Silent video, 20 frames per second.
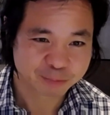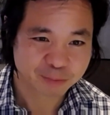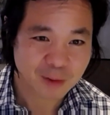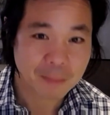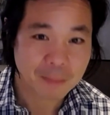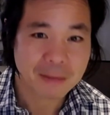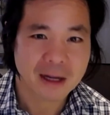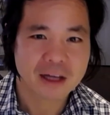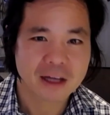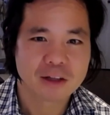
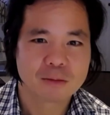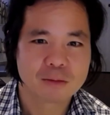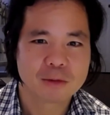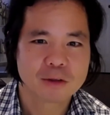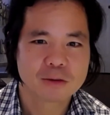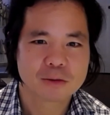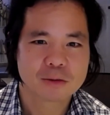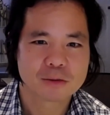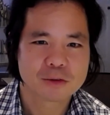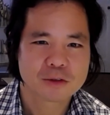pay the
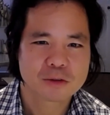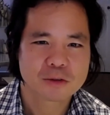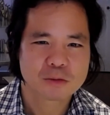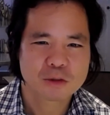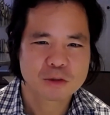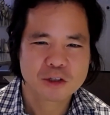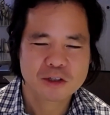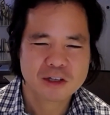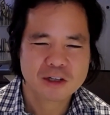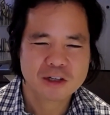bills. Would you
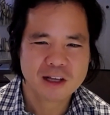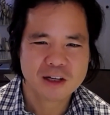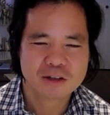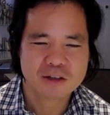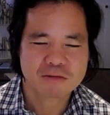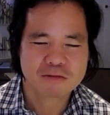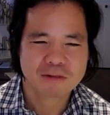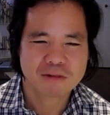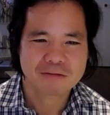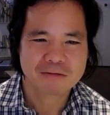see that as a
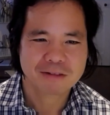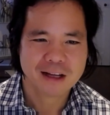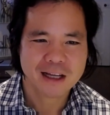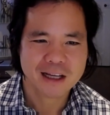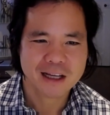red flag?